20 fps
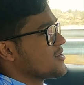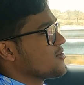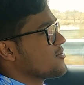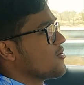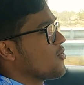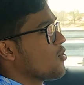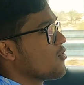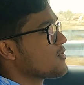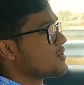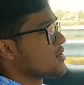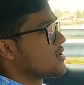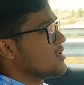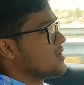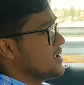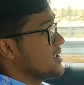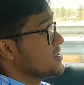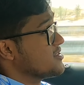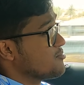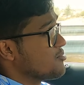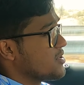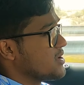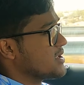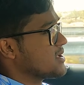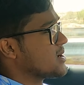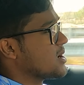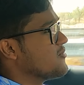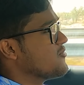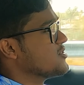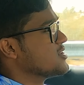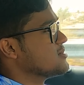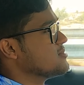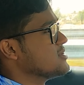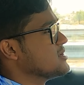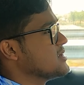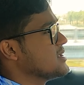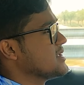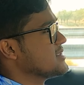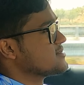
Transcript: You know, overall, it's pretty comfortable.